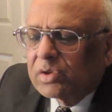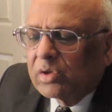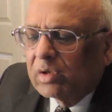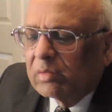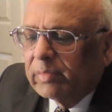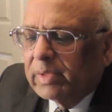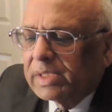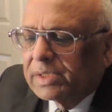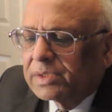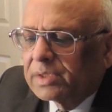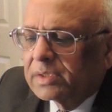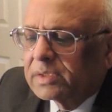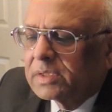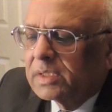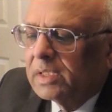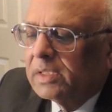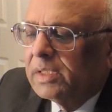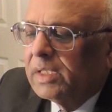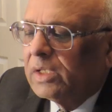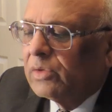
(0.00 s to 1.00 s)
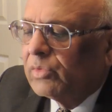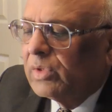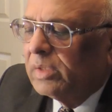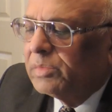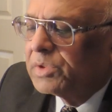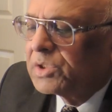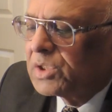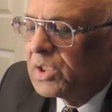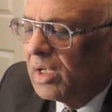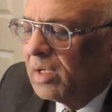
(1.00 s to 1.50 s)
tormentors and they would
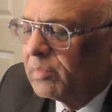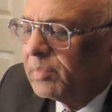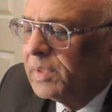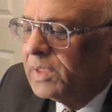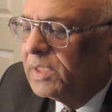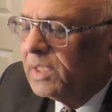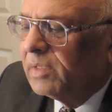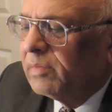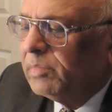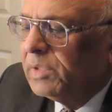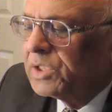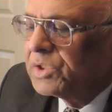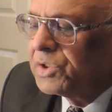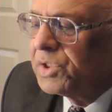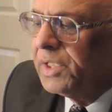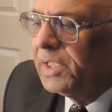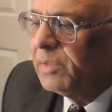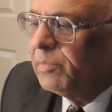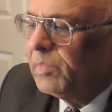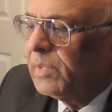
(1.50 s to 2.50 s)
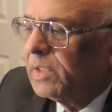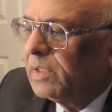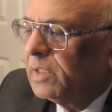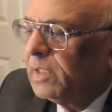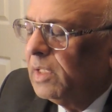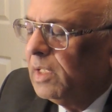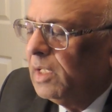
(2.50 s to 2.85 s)
have stopped with their mistreatment.